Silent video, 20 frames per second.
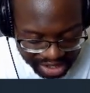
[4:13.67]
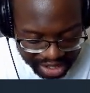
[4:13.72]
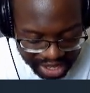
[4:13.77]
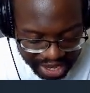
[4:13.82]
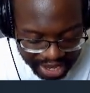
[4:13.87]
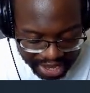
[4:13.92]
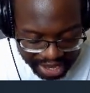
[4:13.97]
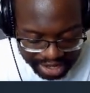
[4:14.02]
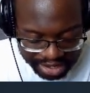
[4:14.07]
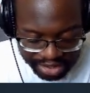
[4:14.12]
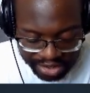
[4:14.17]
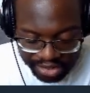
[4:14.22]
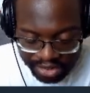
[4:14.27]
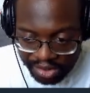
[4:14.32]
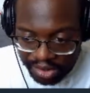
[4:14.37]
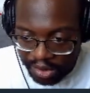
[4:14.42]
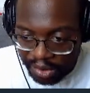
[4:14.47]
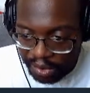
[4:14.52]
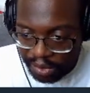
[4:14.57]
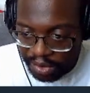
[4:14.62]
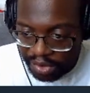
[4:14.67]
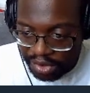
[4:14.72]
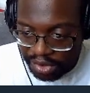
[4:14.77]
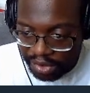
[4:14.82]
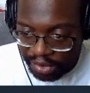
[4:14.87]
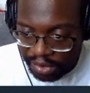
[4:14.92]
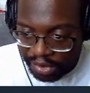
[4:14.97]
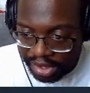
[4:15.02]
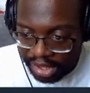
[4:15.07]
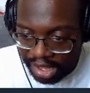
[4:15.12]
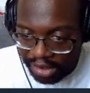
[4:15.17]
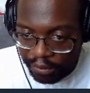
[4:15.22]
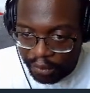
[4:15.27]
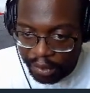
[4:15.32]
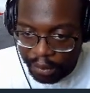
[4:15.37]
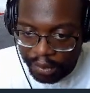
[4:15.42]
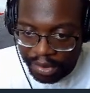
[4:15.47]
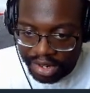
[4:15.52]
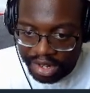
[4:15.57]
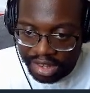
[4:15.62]
And also if
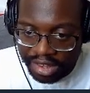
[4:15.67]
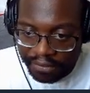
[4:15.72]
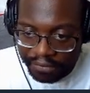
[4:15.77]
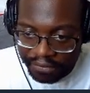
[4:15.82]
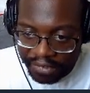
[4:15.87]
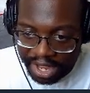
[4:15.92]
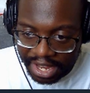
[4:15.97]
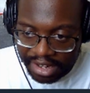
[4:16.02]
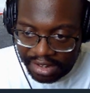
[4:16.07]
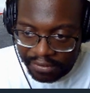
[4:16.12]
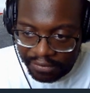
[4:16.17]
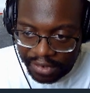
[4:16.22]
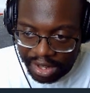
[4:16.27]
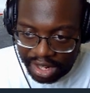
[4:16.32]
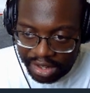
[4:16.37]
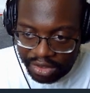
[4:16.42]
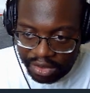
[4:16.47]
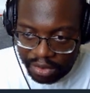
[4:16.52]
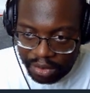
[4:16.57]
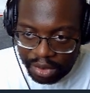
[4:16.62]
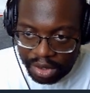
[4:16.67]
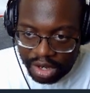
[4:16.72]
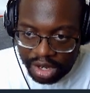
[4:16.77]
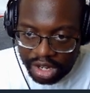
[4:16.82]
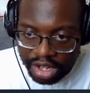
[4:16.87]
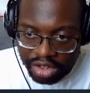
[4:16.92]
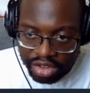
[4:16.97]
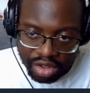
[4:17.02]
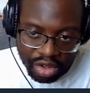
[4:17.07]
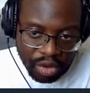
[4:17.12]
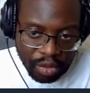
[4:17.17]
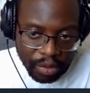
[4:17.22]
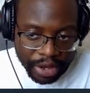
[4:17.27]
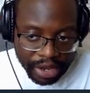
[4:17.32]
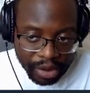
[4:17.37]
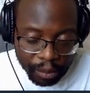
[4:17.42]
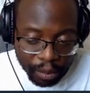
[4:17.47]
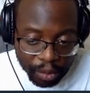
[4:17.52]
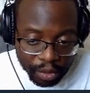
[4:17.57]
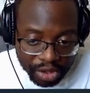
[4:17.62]
we want to divide the value. So
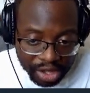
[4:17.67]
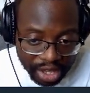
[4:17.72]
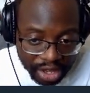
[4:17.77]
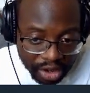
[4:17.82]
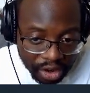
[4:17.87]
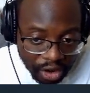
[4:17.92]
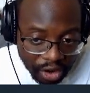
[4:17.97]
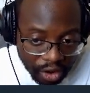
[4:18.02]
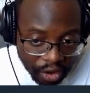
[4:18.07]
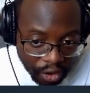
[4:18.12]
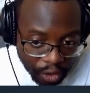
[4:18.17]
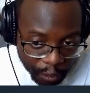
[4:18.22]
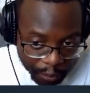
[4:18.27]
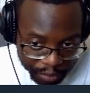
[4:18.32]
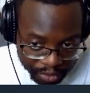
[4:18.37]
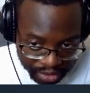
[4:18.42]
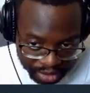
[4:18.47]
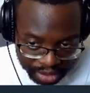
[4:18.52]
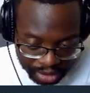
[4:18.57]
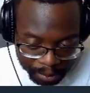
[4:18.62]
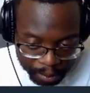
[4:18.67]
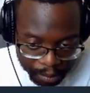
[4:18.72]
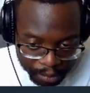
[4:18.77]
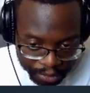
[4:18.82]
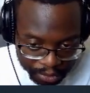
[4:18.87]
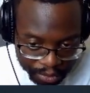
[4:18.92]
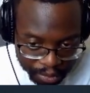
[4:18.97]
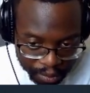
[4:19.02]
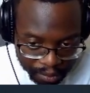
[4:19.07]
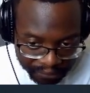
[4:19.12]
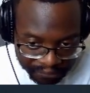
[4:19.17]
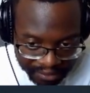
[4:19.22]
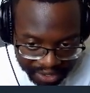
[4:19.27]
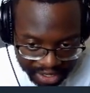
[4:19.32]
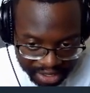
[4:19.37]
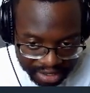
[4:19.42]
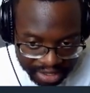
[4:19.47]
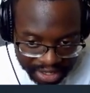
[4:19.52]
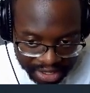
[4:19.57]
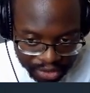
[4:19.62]
it will take all the numbers
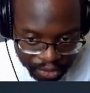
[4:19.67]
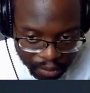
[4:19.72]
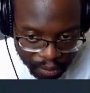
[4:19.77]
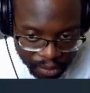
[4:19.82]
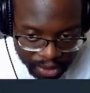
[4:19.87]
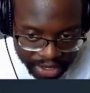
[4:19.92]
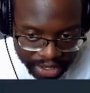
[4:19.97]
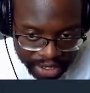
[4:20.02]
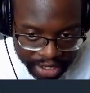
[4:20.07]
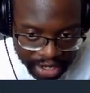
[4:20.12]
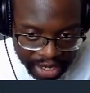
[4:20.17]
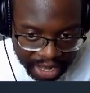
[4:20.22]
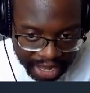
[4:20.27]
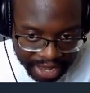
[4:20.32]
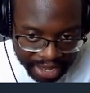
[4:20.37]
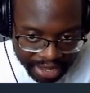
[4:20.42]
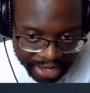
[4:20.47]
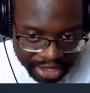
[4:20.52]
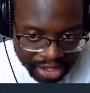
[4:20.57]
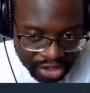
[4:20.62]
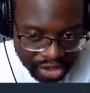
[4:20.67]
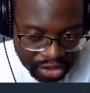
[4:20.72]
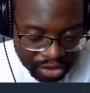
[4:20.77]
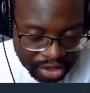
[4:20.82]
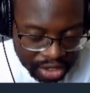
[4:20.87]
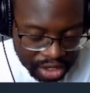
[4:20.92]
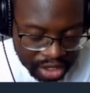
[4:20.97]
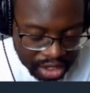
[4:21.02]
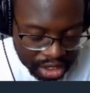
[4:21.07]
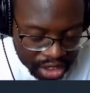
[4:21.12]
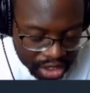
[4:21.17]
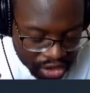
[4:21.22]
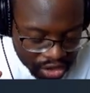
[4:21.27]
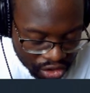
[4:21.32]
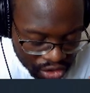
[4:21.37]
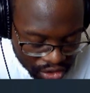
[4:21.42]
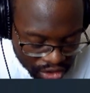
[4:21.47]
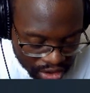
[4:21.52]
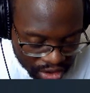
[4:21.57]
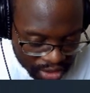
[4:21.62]
within that array and
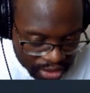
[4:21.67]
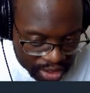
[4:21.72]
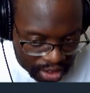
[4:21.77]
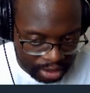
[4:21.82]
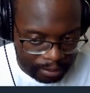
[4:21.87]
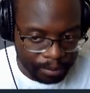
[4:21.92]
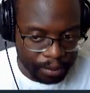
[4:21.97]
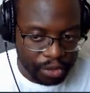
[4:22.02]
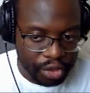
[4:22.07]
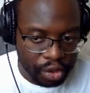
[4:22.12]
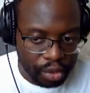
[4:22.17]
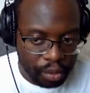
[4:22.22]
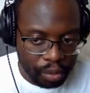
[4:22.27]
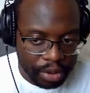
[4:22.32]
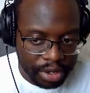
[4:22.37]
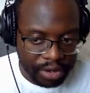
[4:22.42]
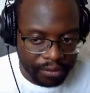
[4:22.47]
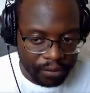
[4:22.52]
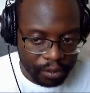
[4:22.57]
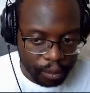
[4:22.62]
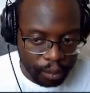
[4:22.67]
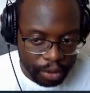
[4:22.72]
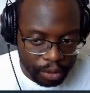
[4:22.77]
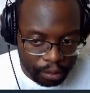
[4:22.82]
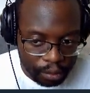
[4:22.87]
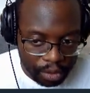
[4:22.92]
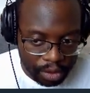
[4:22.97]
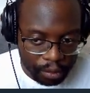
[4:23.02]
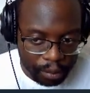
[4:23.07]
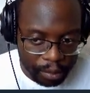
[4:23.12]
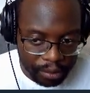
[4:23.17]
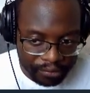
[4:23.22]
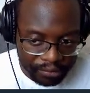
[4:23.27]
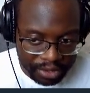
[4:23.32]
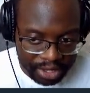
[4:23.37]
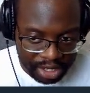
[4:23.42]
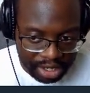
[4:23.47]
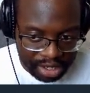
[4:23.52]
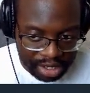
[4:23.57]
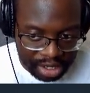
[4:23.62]
do whatever we want with
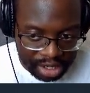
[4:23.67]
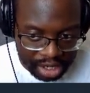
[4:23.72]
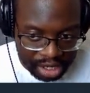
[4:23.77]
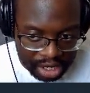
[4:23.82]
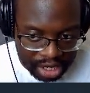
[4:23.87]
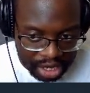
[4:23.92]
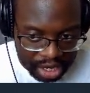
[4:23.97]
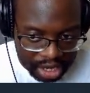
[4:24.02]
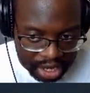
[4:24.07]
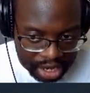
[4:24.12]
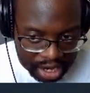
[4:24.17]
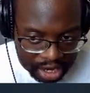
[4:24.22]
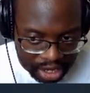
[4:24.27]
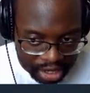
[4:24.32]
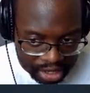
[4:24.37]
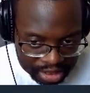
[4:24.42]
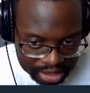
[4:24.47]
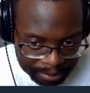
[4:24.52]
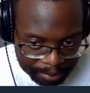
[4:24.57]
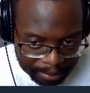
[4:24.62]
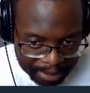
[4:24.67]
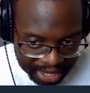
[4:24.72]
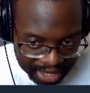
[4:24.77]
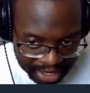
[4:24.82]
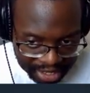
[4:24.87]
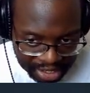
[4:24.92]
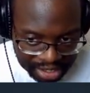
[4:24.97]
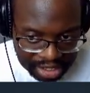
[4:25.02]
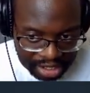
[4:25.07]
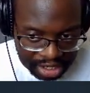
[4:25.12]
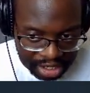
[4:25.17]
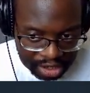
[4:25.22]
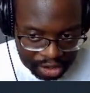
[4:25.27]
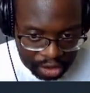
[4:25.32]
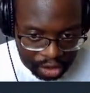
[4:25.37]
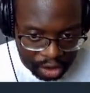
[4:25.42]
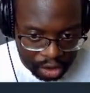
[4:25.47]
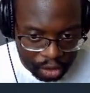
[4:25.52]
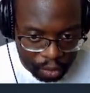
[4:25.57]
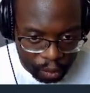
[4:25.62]
it, depending
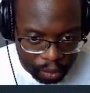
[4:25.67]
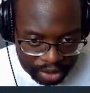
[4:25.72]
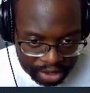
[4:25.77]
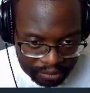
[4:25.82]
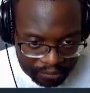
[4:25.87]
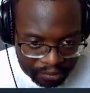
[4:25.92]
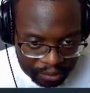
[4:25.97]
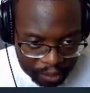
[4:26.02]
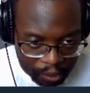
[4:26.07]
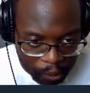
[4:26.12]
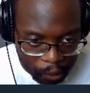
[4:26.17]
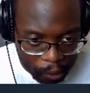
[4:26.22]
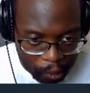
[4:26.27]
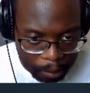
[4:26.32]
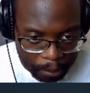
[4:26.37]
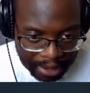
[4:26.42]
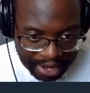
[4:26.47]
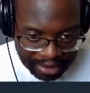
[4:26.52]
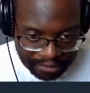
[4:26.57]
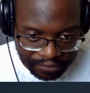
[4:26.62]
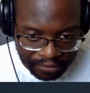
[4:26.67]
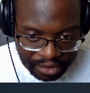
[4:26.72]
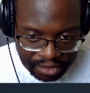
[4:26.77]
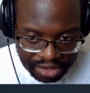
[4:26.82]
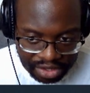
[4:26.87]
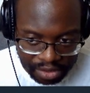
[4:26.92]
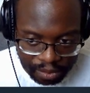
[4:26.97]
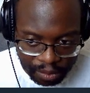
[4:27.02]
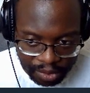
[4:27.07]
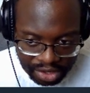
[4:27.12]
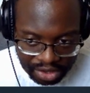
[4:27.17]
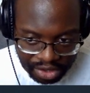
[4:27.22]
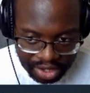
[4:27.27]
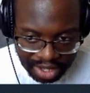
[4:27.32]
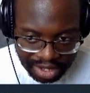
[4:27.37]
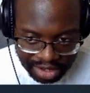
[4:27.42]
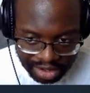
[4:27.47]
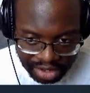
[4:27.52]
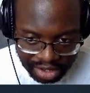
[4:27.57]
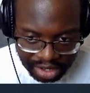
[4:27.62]
on whatever callback function we
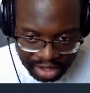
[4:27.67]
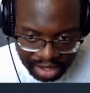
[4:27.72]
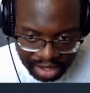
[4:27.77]
send.